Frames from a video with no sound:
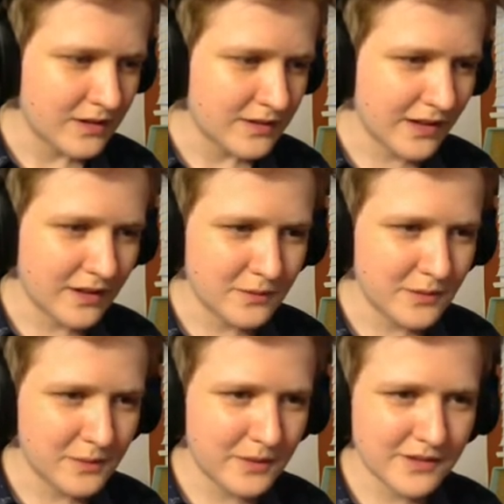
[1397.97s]
Is that
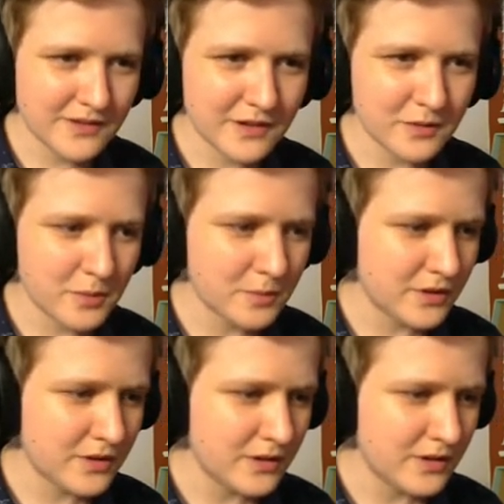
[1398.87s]
where it was? I don't
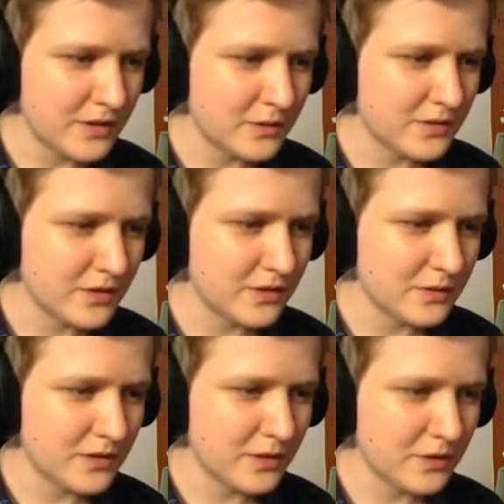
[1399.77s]
remember. It was, uh,
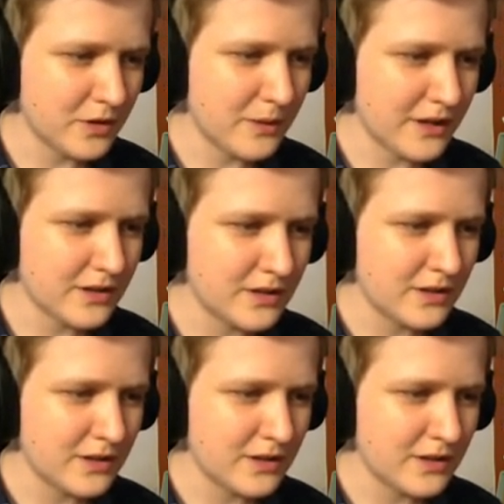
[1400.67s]
let me go back.